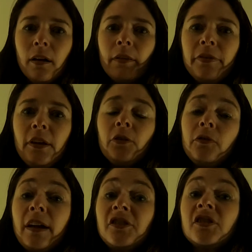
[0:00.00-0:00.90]
These
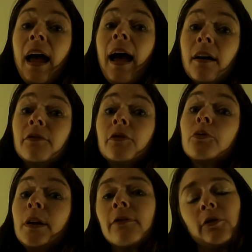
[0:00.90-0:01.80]
fish have
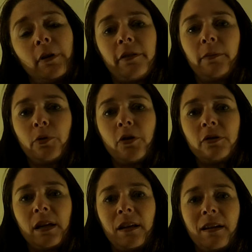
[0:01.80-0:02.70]
green fluorescent
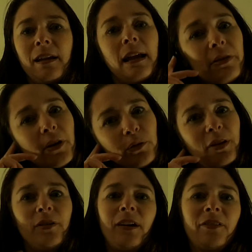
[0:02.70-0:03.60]
protein in those
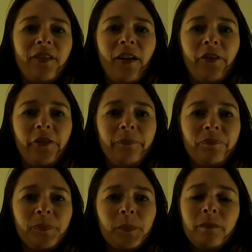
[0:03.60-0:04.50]
hearing cells,
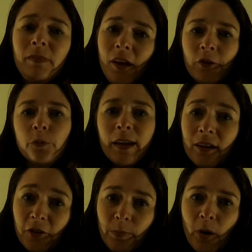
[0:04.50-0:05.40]
so we can
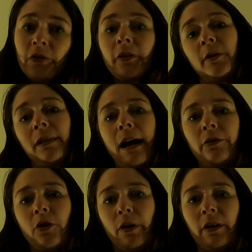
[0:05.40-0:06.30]
expose them to loud
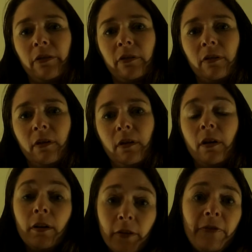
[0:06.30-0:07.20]
noise,
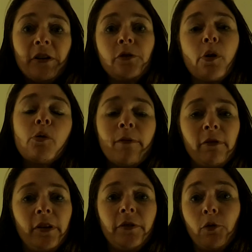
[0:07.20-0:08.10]
the fish
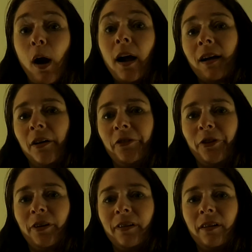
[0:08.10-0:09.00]
equivalent of a rock
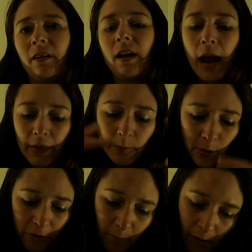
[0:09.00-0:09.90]
concert, and then
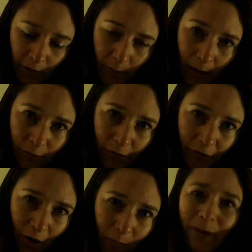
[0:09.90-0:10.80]
put them under the
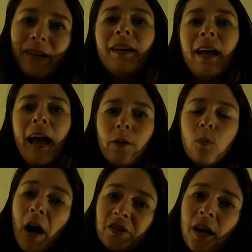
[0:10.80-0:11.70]
microscope and
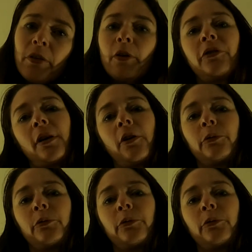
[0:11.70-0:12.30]
watch how those cells